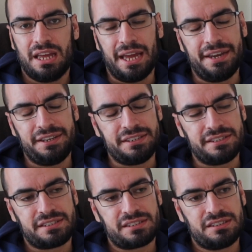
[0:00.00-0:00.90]

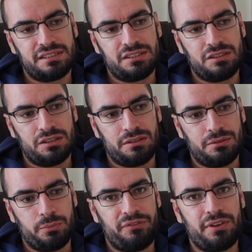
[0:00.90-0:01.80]
And
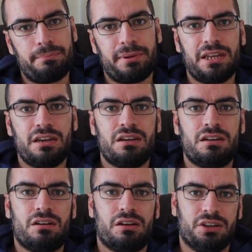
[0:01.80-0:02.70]
with it
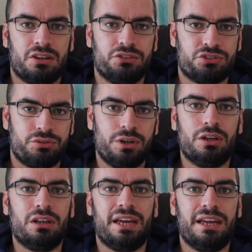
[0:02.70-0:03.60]
being on a
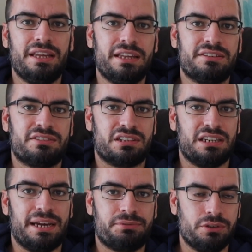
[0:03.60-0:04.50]
controller, it's
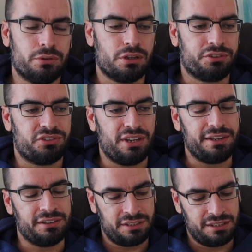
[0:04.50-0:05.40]
an absolute
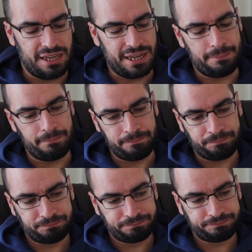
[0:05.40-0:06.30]
godsend.
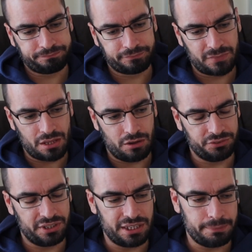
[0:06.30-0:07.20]

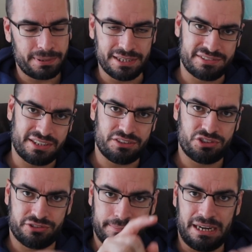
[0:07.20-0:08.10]
On the PC, it's
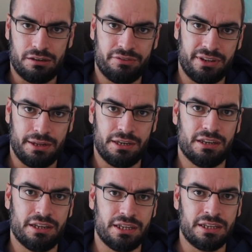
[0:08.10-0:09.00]
just a matter of hitting
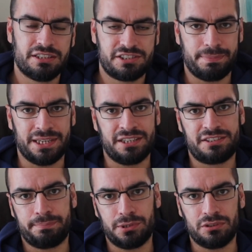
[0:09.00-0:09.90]
the
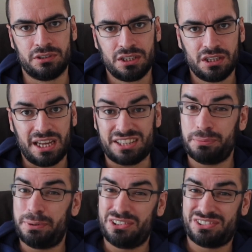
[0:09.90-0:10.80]
space, but I
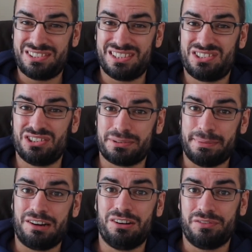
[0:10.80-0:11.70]
suppose this is just a
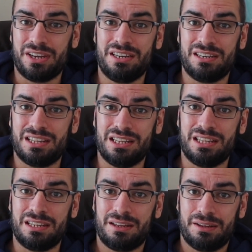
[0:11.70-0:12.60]
matter of hitting
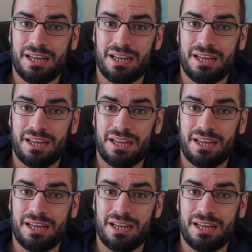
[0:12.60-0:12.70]
the